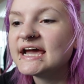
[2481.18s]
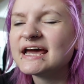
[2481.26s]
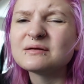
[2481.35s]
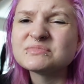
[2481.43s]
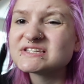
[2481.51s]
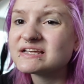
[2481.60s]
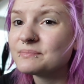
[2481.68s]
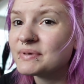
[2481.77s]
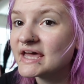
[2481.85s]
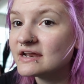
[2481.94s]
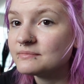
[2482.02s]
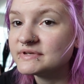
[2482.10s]
And I'm just gonna
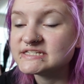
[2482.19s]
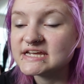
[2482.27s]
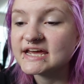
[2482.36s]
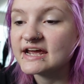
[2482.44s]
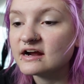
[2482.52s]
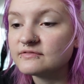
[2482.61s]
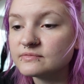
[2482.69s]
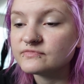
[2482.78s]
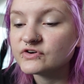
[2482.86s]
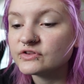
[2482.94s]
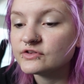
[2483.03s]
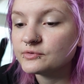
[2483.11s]
pet him and take care of him
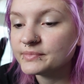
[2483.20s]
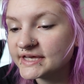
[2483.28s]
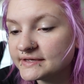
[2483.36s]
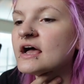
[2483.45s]
for a little bit.